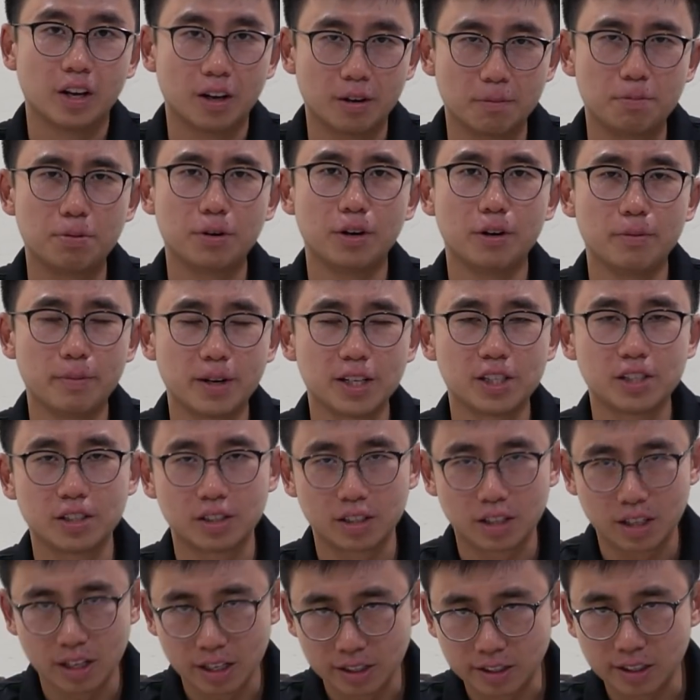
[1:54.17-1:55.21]
pretty much
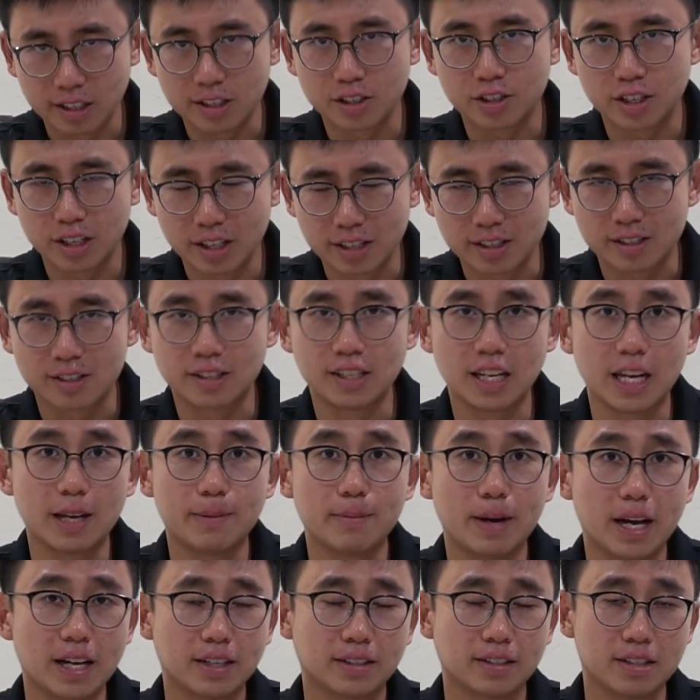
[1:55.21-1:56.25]
essentially the same
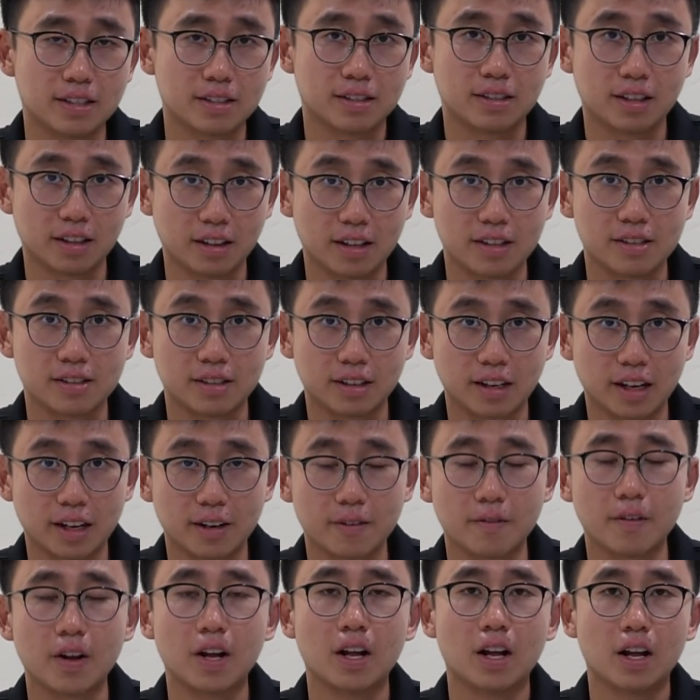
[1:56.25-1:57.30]
as the City Sedan.